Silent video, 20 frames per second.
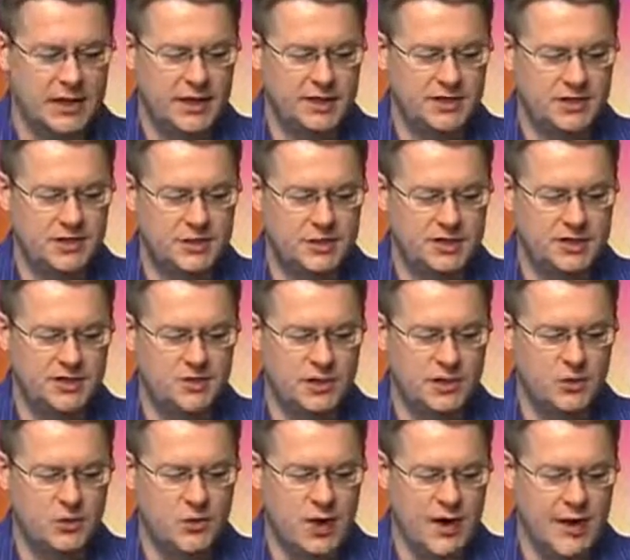He's going to
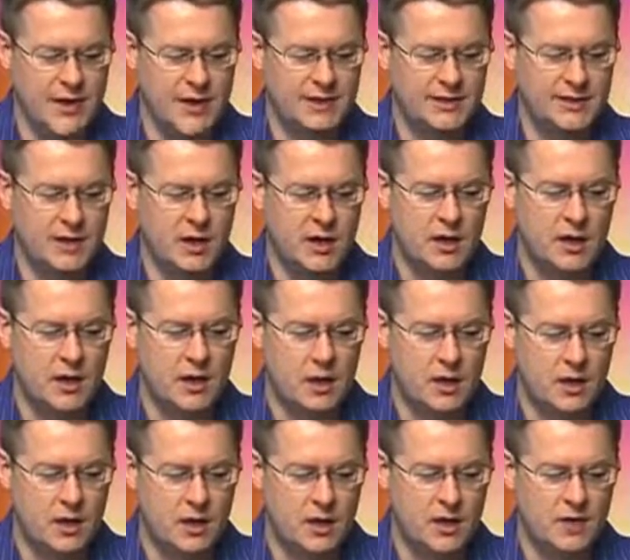be raised
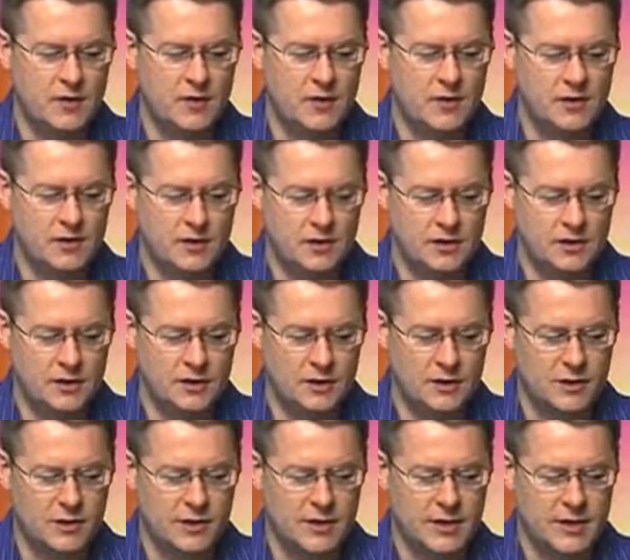on the
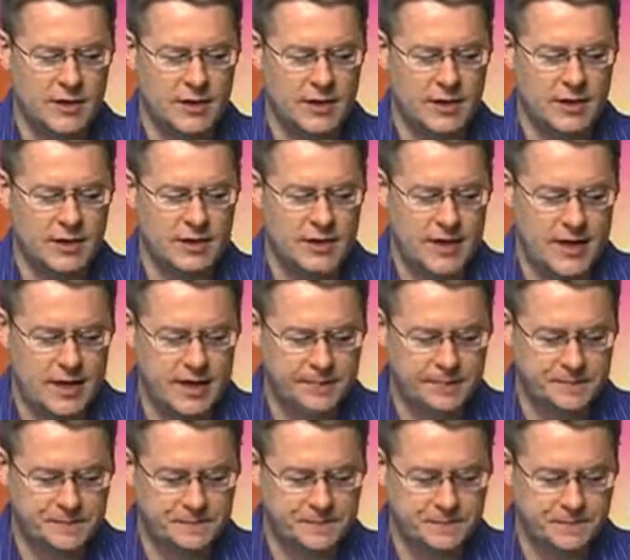third
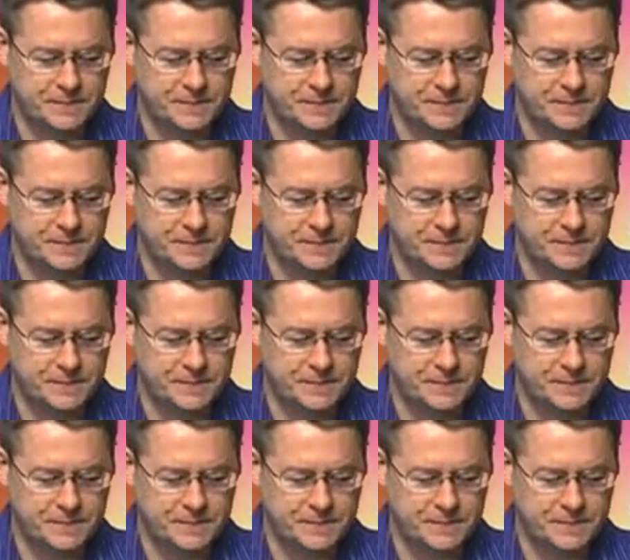day.